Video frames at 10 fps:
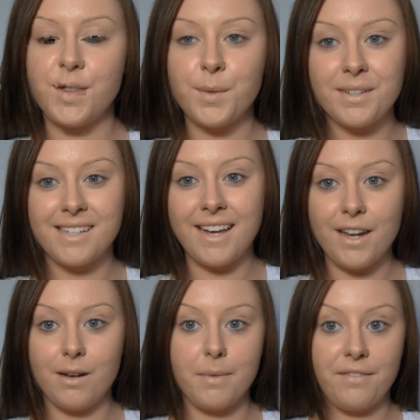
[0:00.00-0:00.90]
So once I
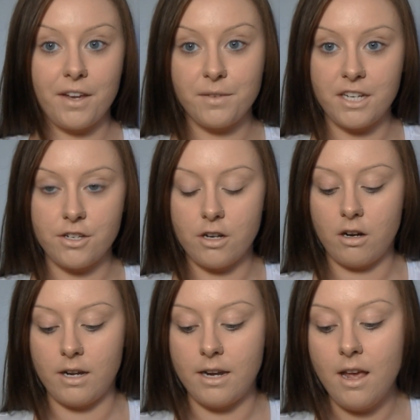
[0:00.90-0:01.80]
get all my foundation
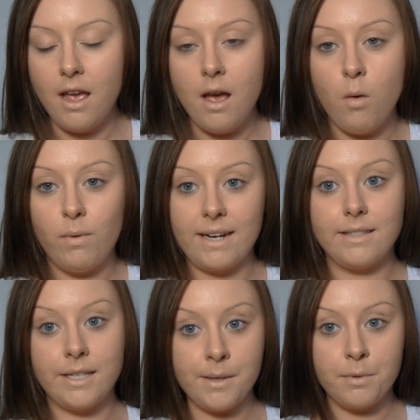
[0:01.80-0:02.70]
on, what I
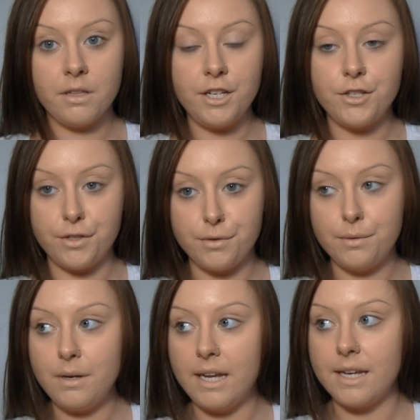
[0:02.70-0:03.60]
typically
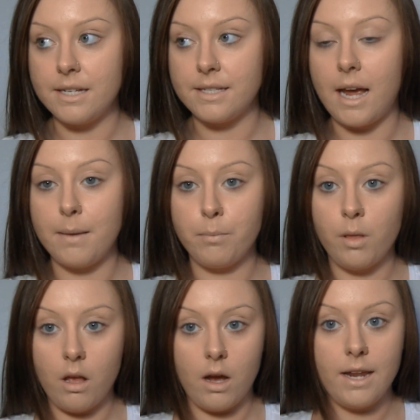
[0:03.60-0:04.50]
do is I
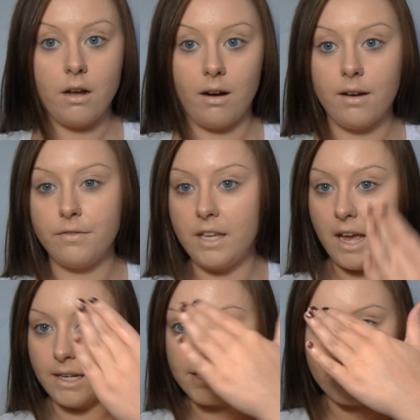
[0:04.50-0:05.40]
blot off the
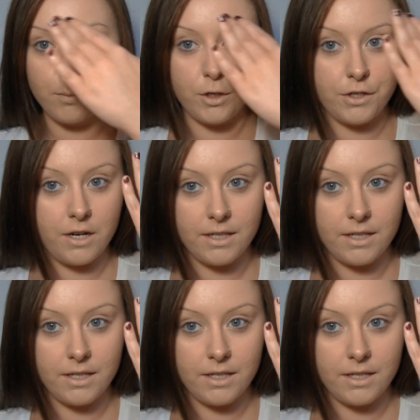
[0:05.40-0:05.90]
excess moisture.